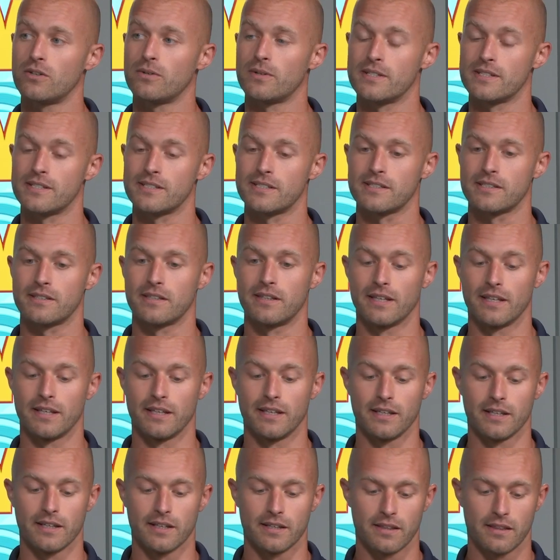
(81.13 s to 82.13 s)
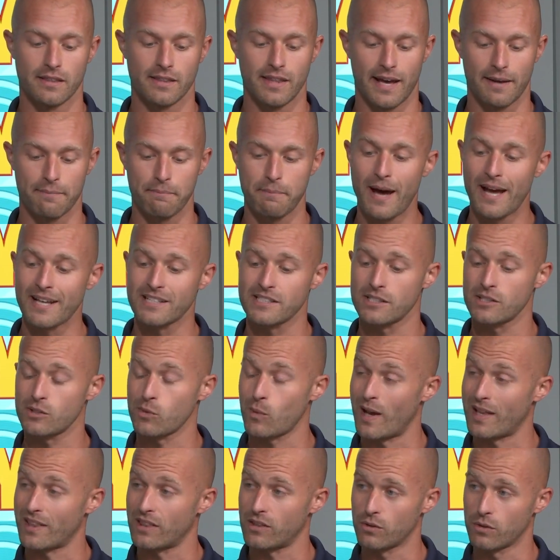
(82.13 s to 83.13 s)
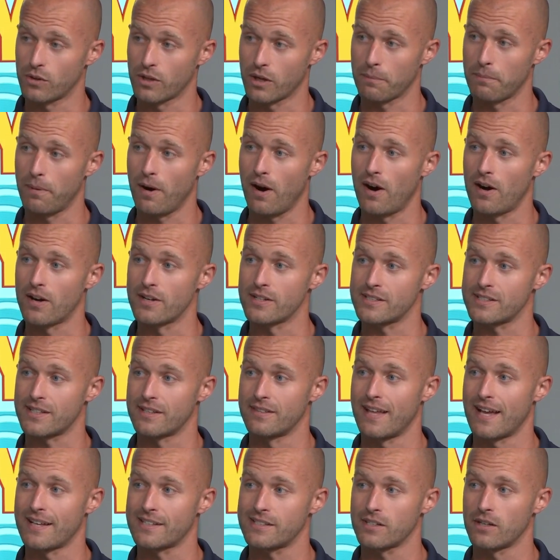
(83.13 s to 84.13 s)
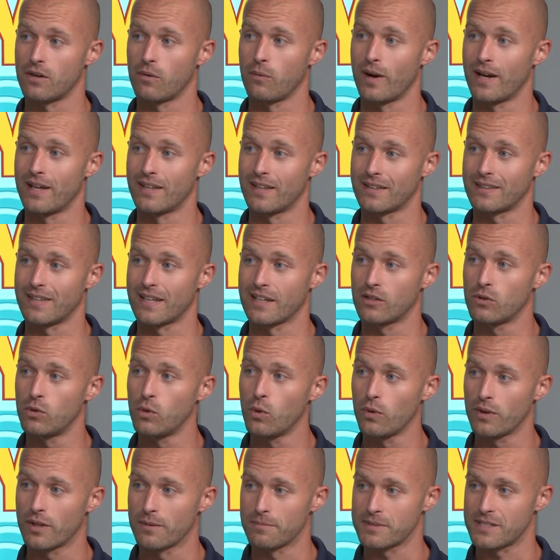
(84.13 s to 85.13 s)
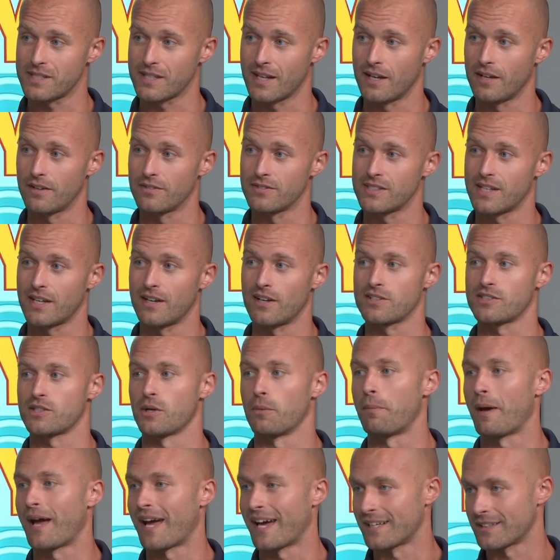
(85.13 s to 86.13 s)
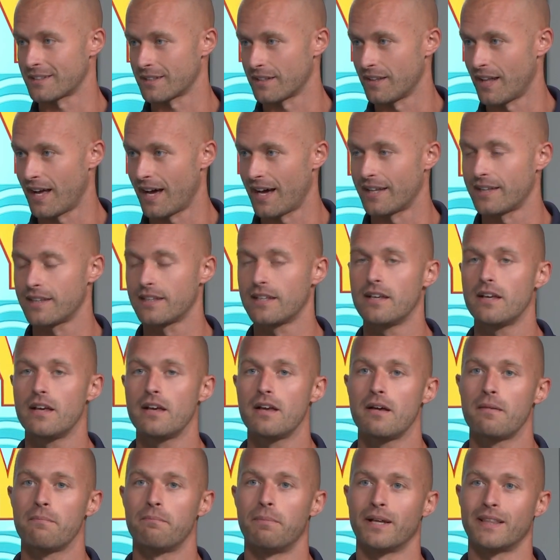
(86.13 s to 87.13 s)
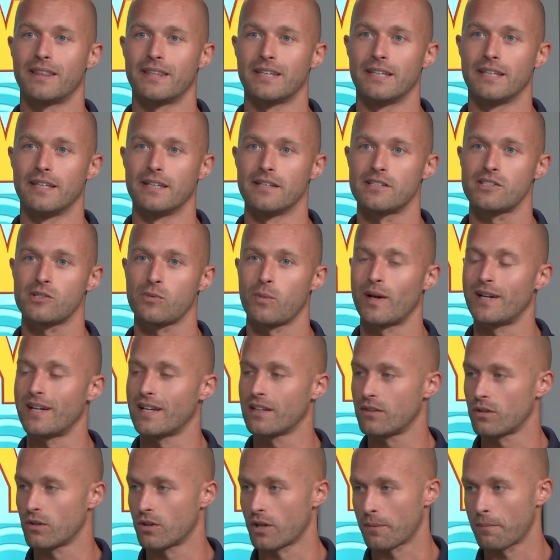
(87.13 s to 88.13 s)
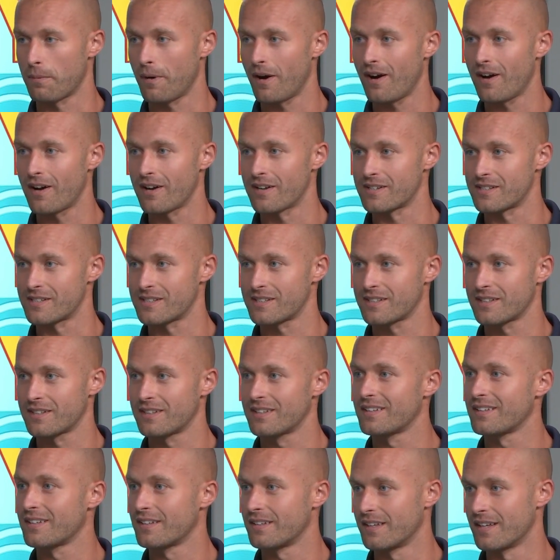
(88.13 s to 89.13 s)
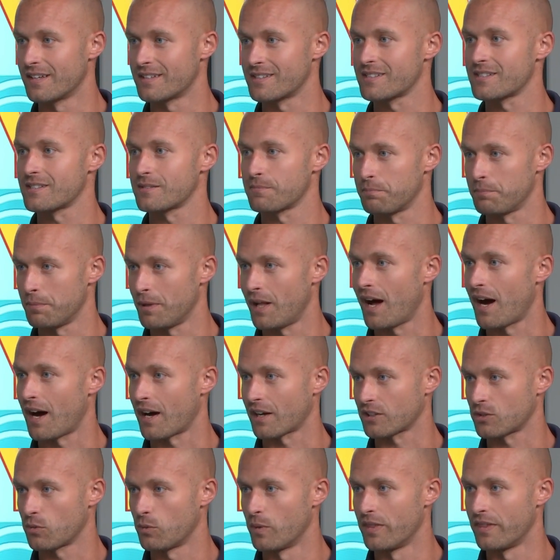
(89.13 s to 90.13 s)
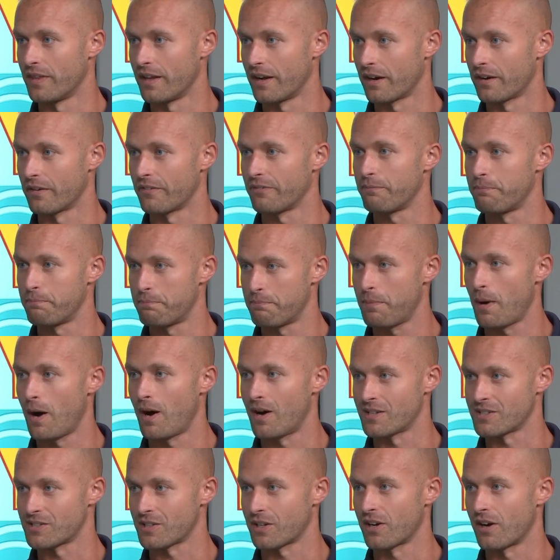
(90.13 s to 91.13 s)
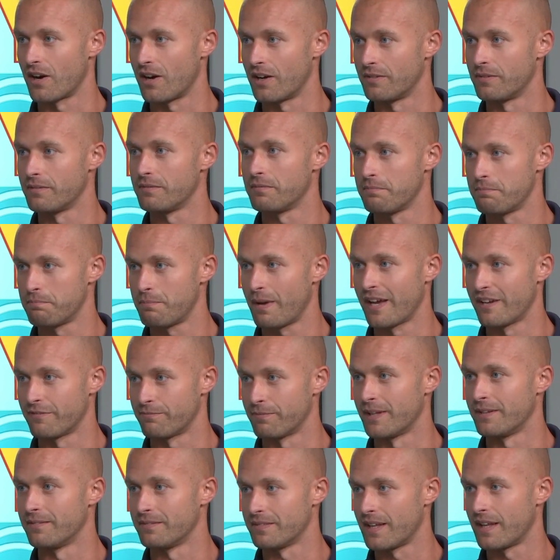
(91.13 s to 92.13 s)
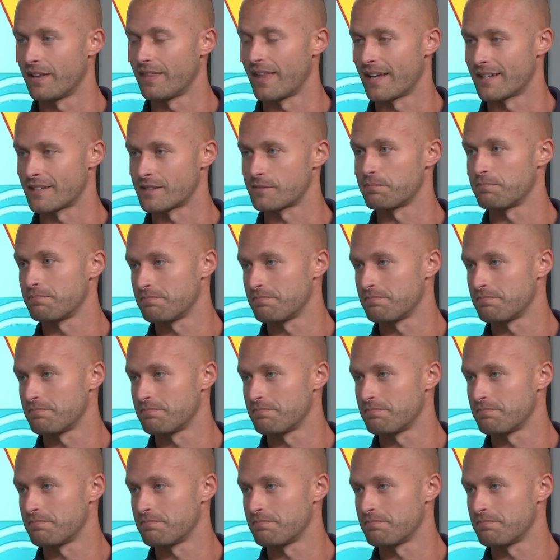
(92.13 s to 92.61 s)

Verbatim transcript: Is the that pets sweat through their paws, and that's a way that they cool themselves. They also pant a lot, but the sweating through their paws gets blocked when their paws are on pavement, and that's